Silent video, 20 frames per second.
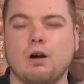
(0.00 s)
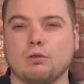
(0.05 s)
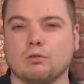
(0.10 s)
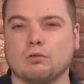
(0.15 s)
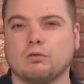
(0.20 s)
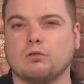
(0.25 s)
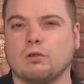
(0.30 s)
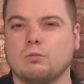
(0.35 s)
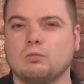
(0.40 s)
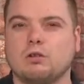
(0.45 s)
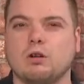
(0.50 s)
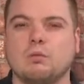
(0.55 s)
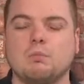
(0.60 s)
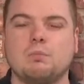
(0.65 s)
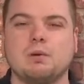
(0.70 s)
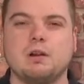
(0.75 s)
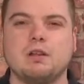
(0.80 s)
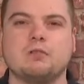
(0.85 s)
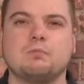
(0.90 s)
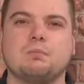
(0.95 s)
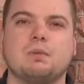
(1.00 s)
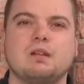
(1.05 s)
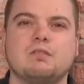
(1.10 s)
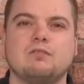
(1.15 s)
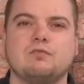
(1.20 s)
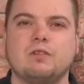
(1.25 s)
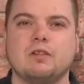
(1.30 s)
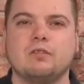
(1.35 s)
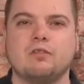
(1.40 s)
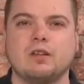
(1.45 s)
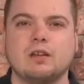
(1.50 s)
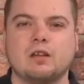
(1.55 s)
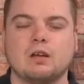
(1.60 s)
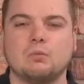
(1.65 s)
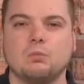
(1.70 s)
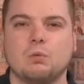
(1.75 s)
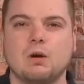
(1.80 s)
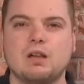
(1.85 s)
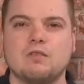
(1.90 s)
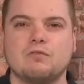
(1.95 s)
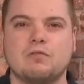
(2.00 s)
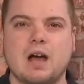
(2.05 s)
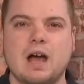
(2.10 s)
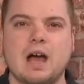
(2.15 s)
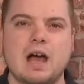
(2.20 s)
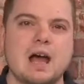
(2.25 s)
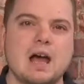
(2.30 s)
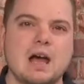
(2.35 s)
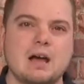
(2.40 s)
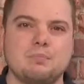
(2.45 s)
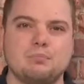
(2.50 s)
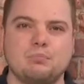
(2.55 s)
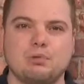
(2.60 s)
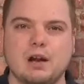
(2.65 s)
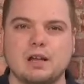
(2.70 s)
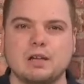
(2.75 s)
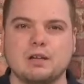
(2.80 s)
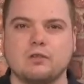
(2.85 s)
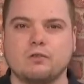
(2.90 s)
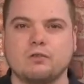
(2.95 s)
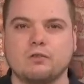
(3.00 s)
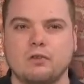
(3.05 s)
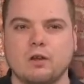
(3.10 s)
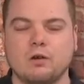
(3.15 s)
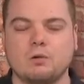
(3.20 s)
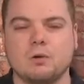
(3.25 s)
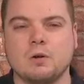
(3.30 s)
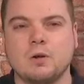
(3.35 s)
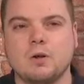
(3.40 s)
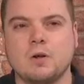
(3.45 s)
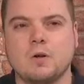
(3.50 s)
on some companies being fitted with air brakes too.